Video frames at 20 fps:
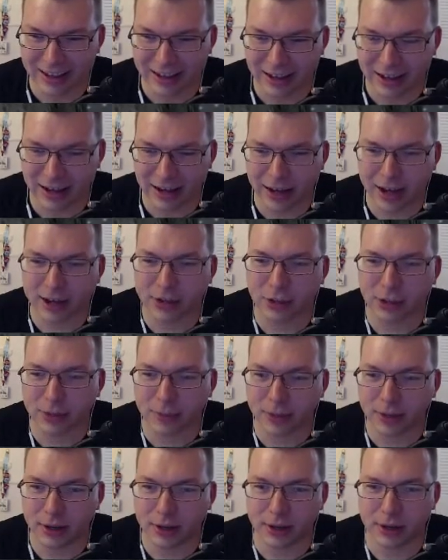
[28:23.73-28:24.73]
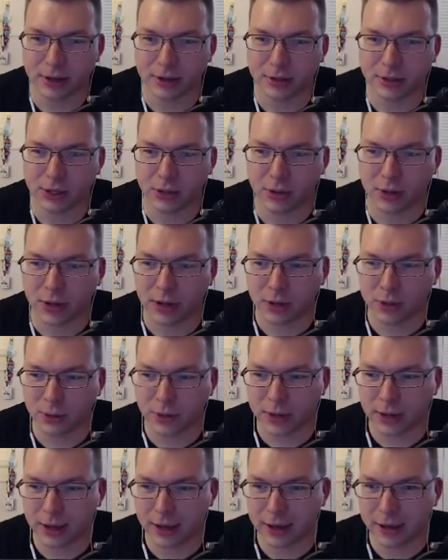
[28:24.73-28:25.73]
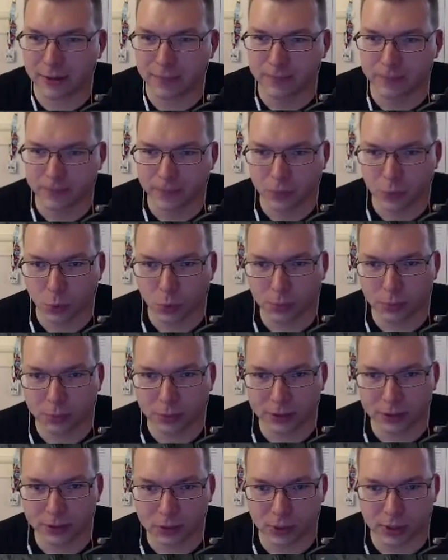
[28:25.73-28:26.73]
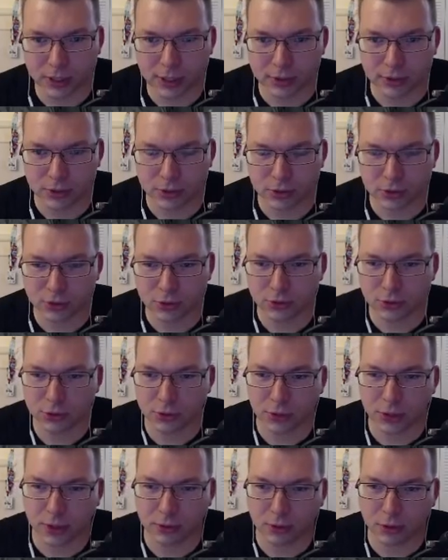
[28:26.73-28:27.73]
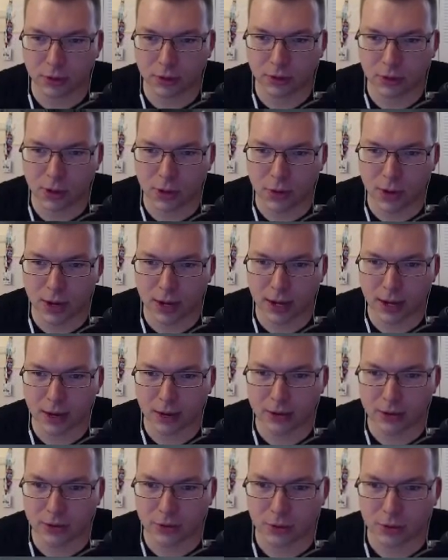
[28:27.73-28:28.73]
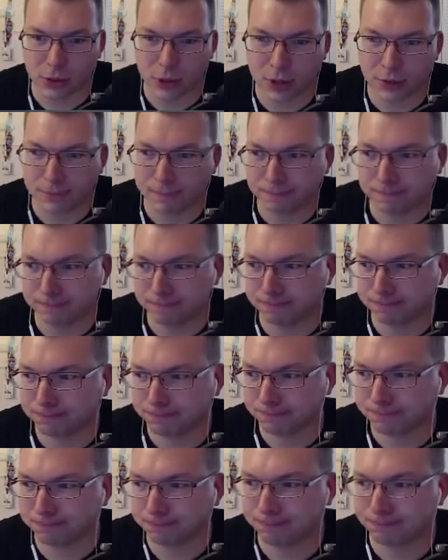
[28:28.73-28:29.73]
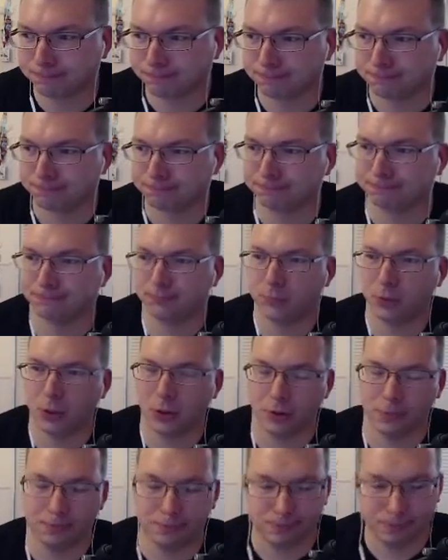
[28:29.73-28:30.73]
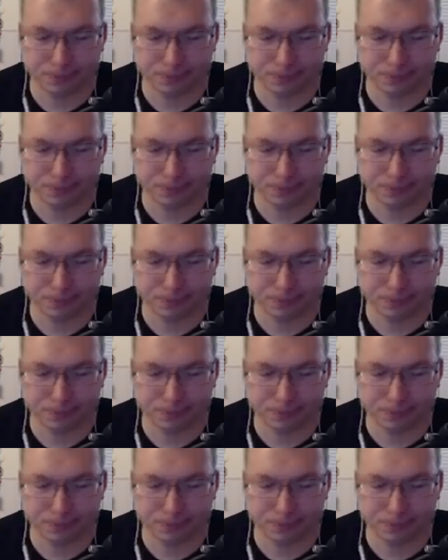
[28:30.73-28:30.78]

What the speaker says: Actually, Scody, what buttons do I hit to get rid of the UI and then screenshot? Do you know?